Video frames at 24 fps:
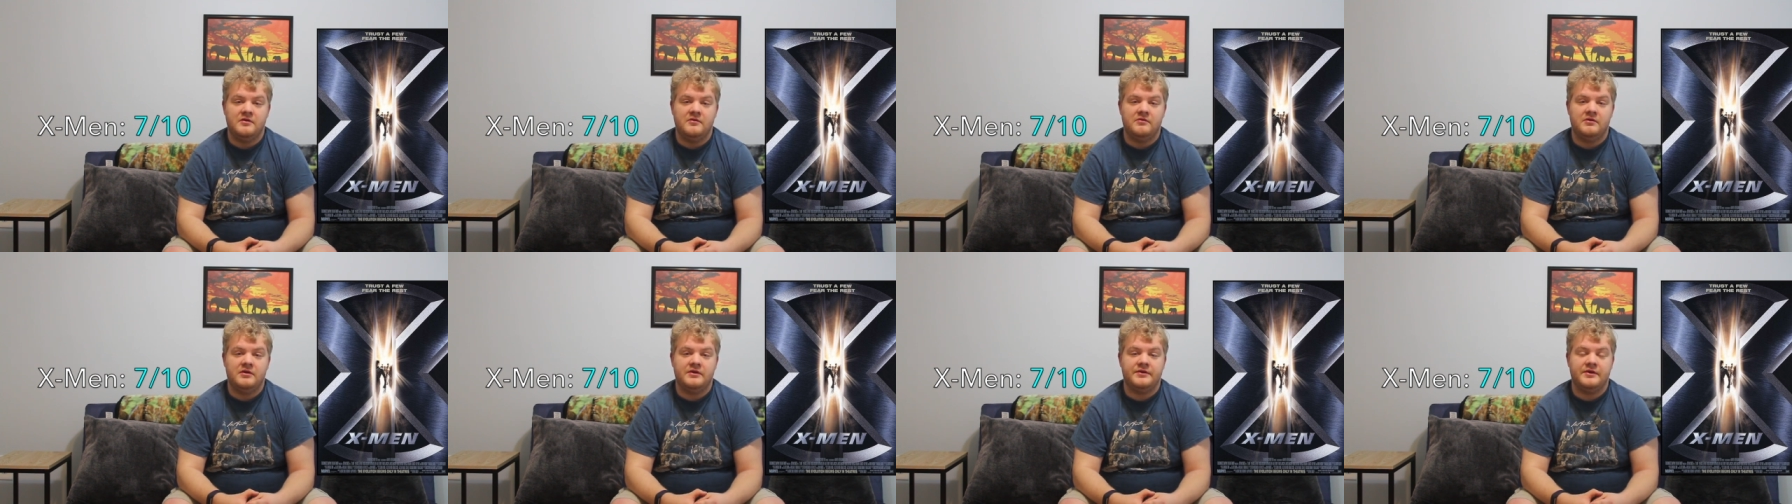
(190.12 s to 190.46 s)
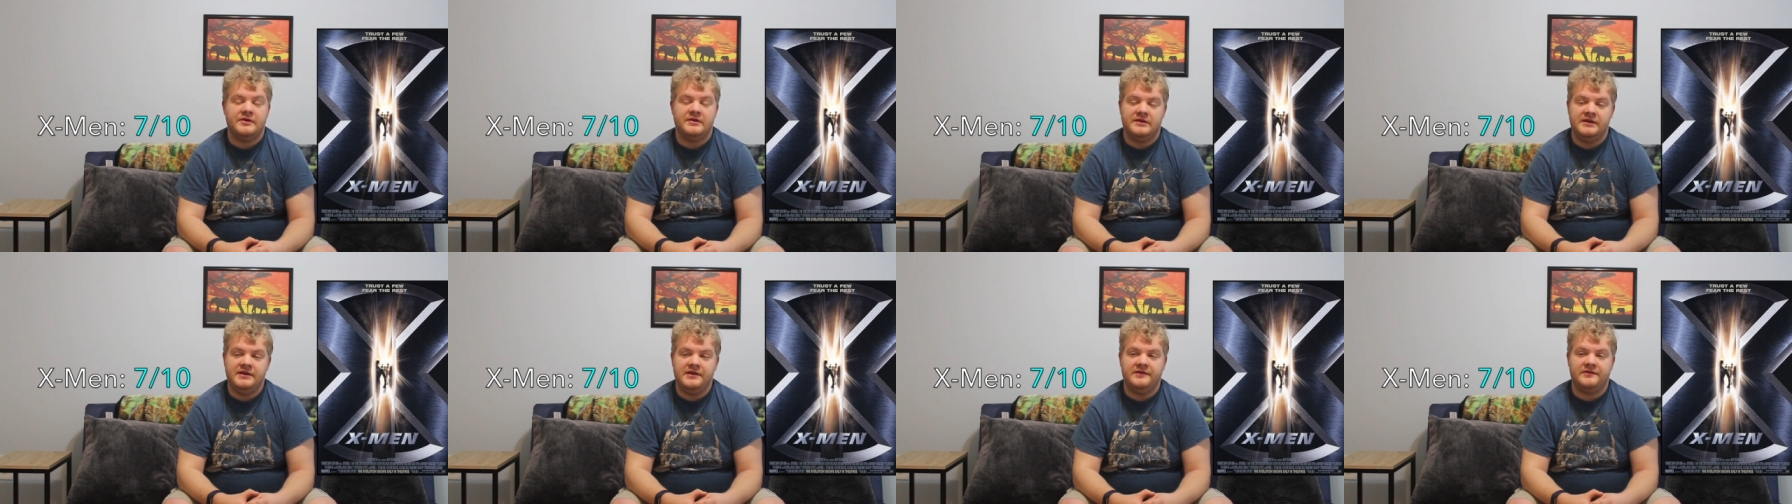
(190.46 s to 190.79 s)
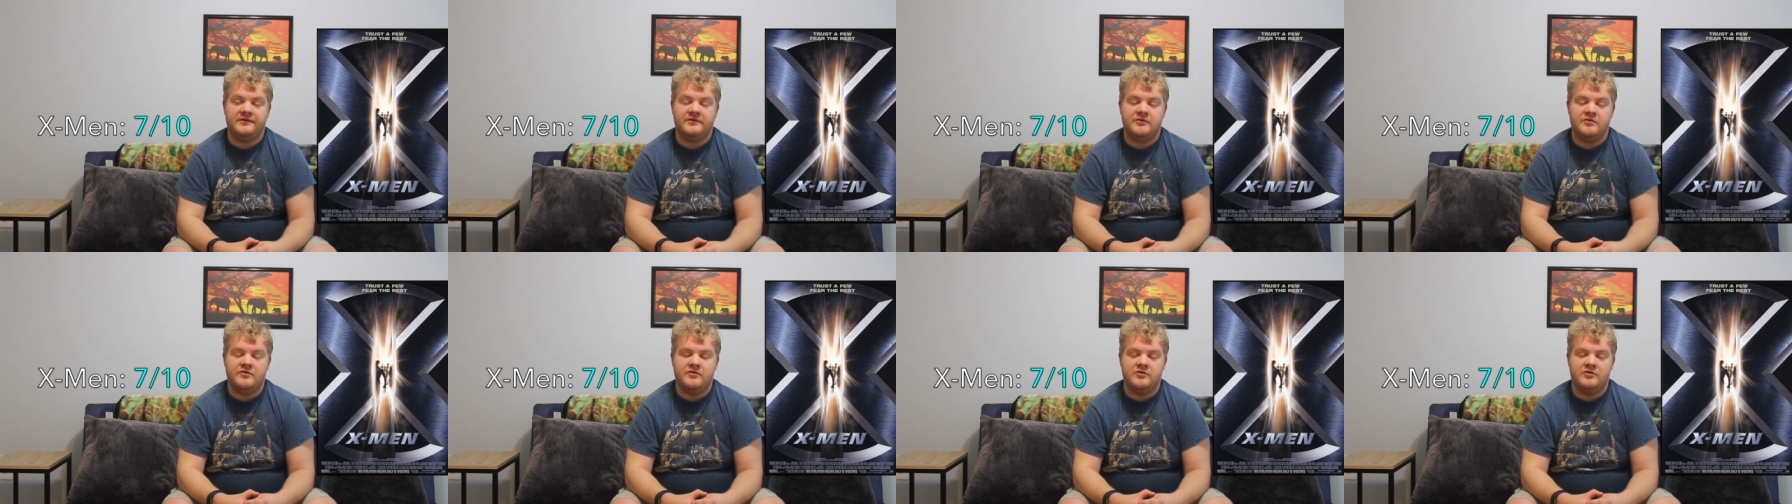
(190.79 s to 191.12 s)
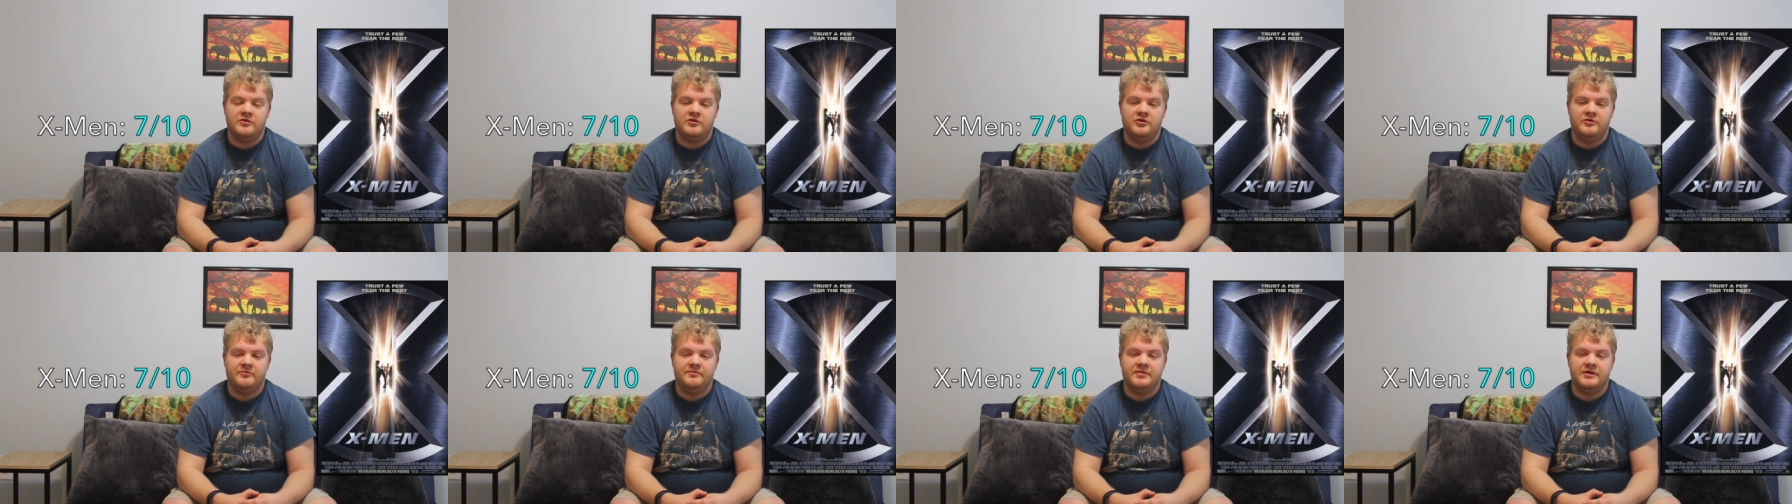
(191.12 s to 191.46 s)
one of the least
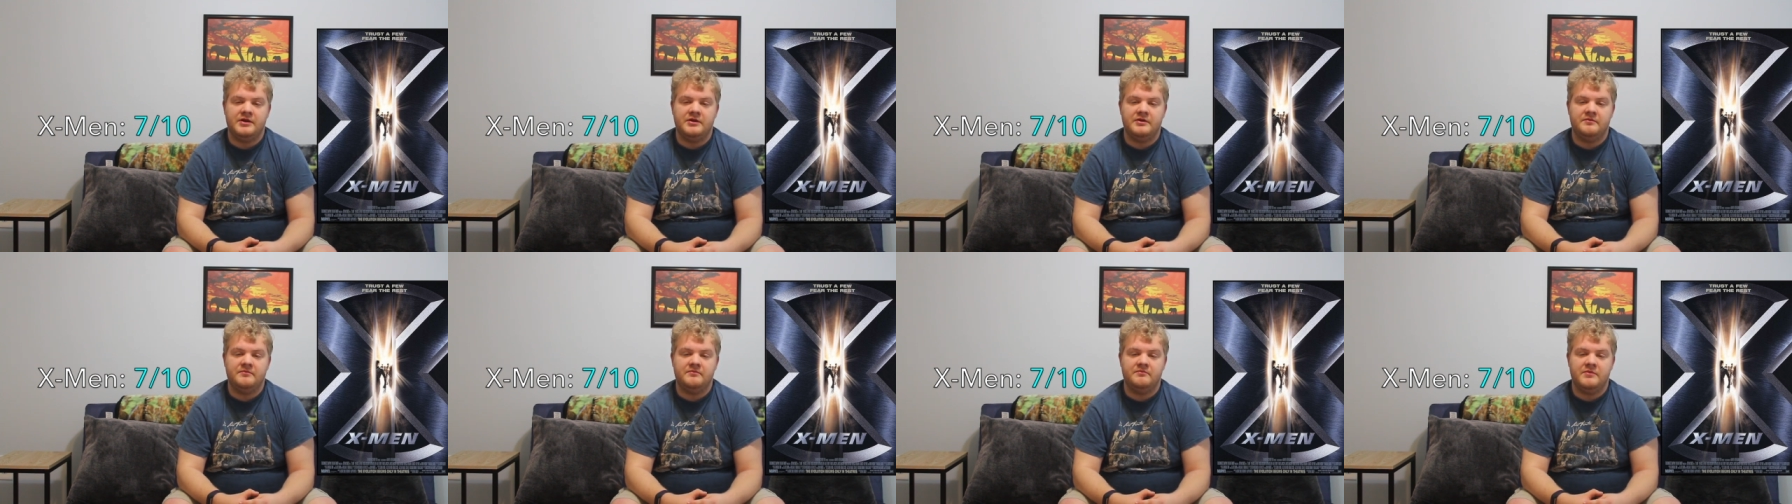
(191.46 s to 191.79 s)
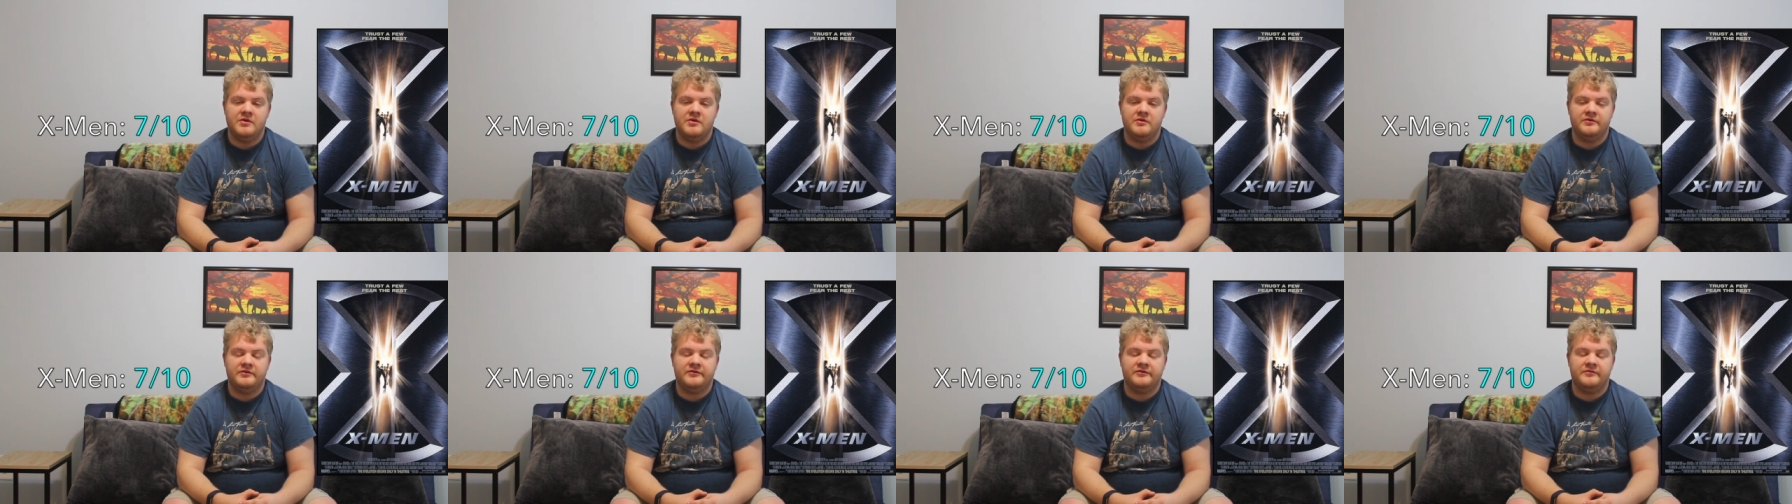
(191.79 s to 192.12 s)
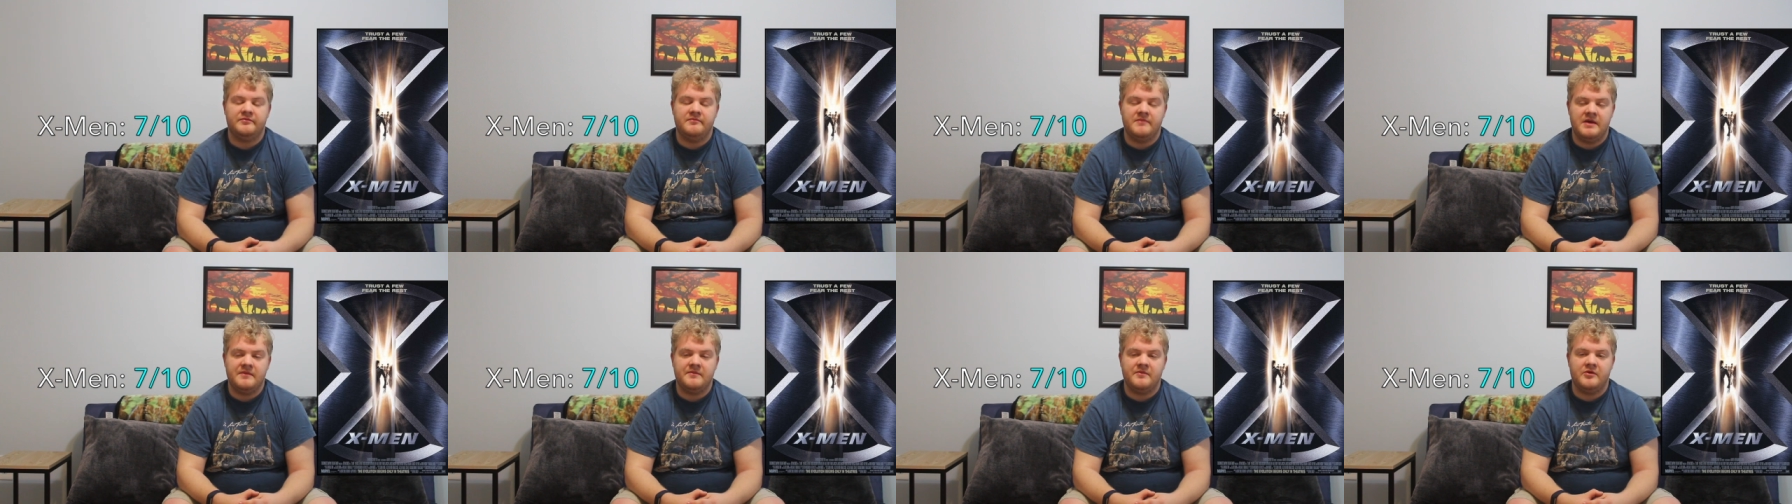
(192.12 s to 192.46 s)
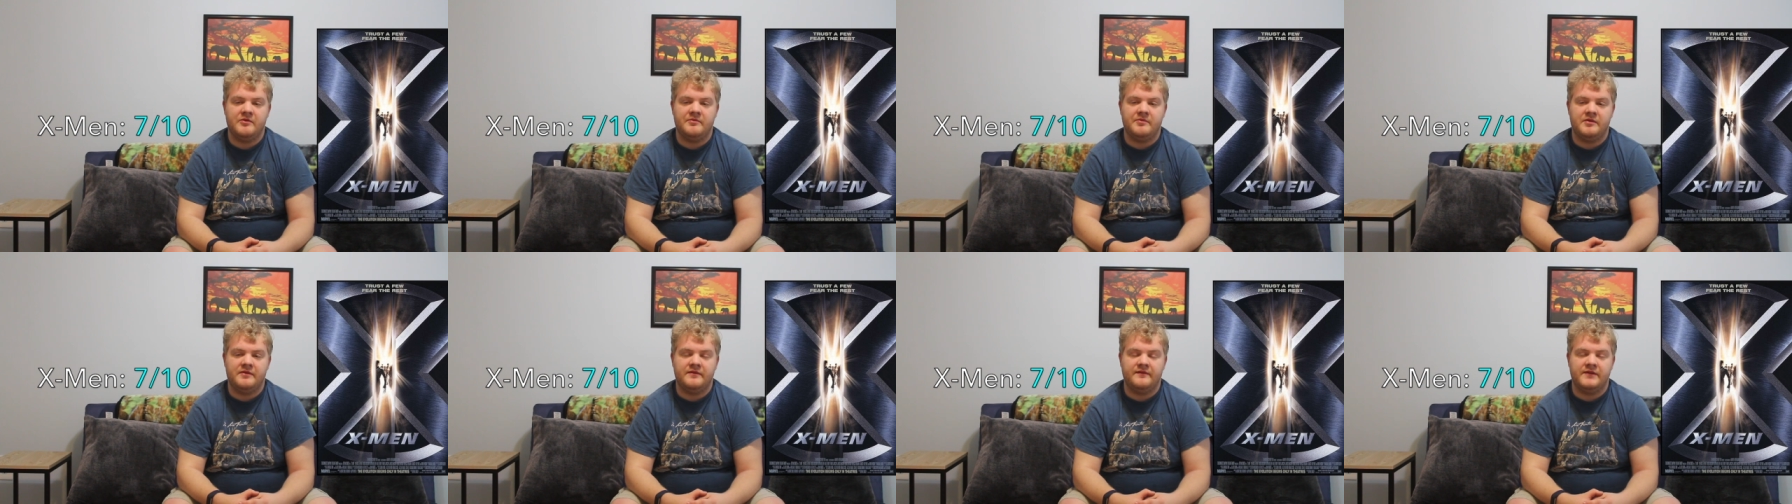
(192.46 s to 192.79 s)
cool but most
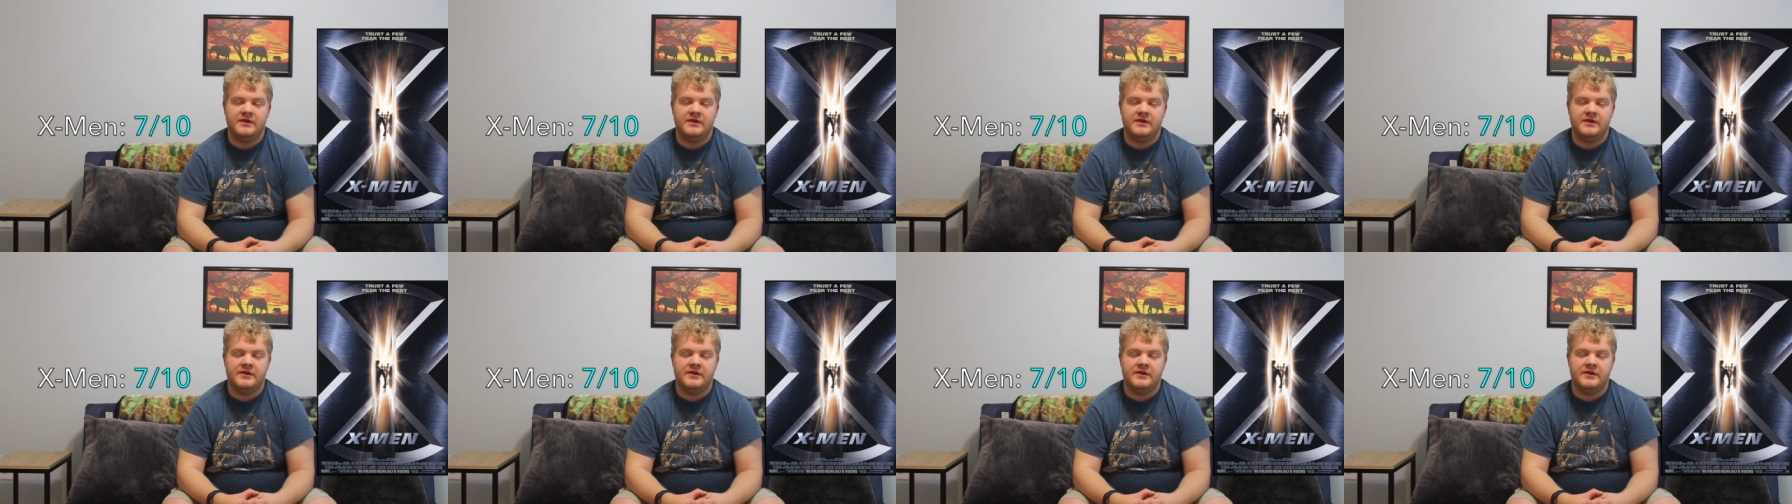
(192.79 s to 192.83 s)
memorable